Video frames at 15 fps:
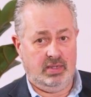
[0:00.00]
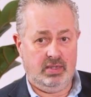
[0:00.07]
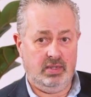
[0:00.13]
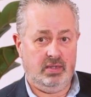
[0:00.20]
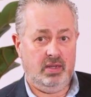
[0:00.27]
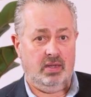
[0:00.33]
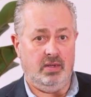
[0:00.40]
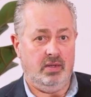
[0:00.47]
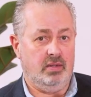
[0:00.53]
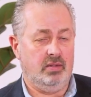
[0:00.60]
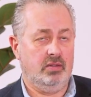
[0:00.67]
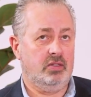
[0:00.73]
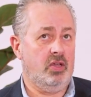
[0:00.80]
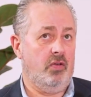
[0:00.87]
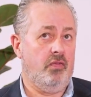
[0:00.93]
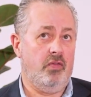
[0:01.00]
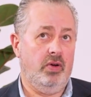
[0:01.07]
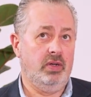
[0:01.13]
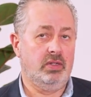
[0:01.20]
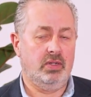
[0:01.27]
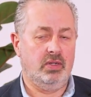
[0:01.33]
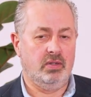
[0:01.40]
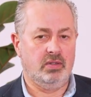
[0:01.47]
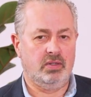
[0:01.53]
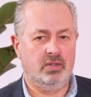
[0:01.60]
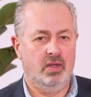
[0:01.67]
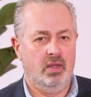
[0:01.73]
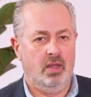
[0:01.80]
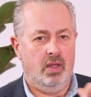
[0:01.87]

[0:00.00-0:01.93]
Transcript: is, so for instance,